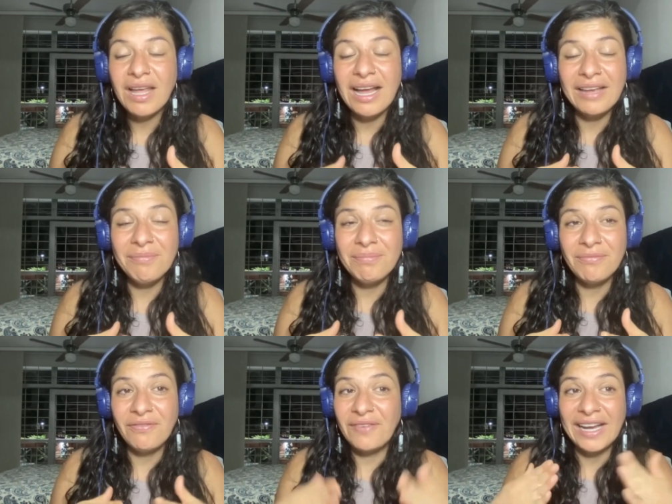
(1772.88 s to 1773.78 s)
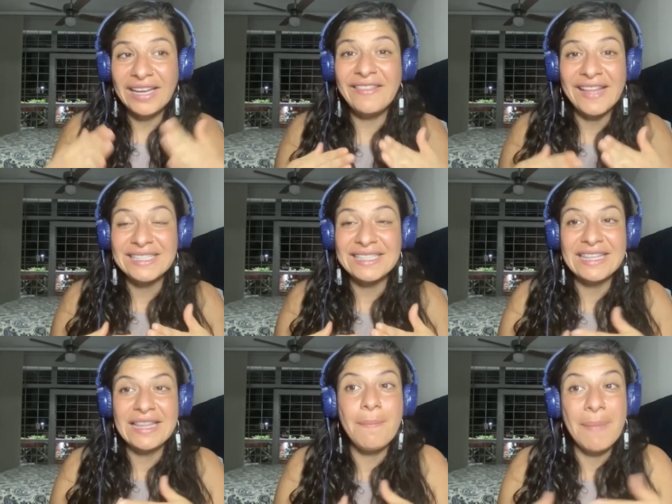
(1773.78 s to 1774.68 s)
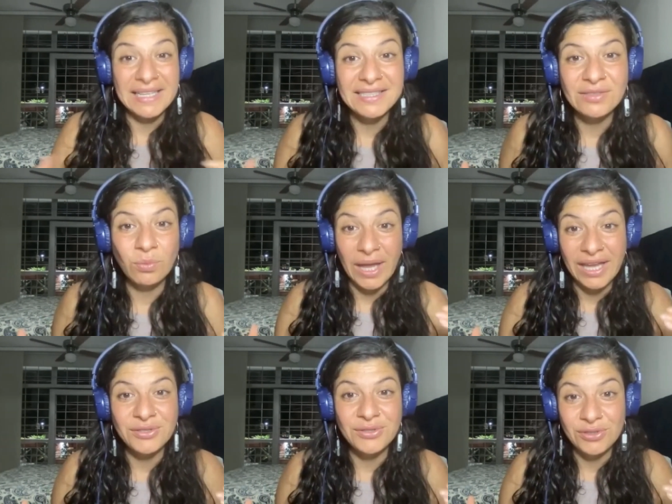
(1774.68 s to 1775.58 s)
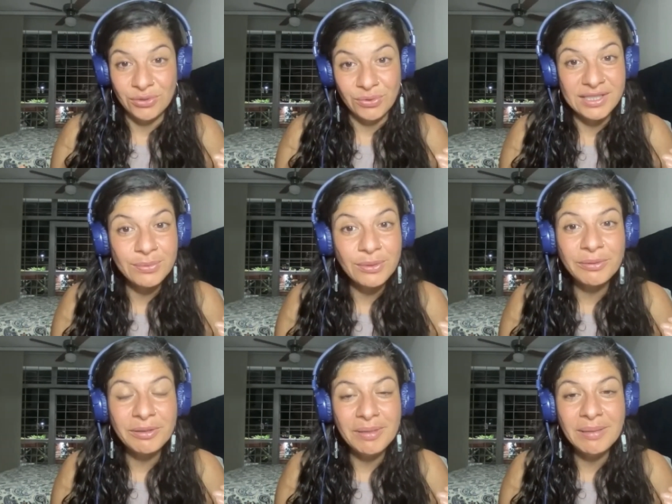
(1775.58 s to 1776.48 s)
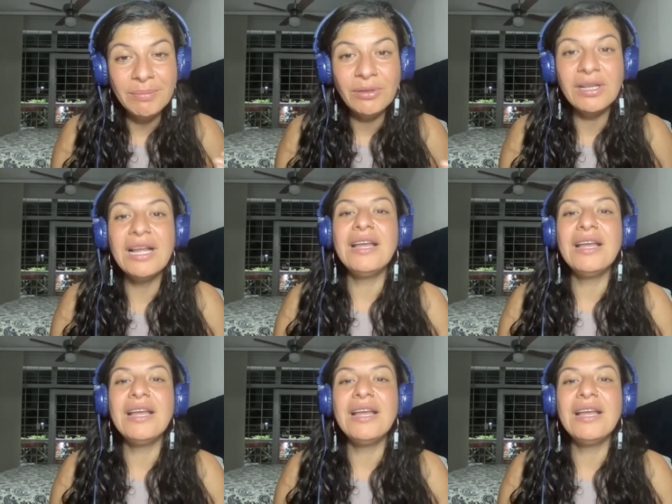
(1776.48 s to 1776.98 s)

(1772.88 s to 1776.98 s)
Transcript: I find that that's like the best way to do this work with people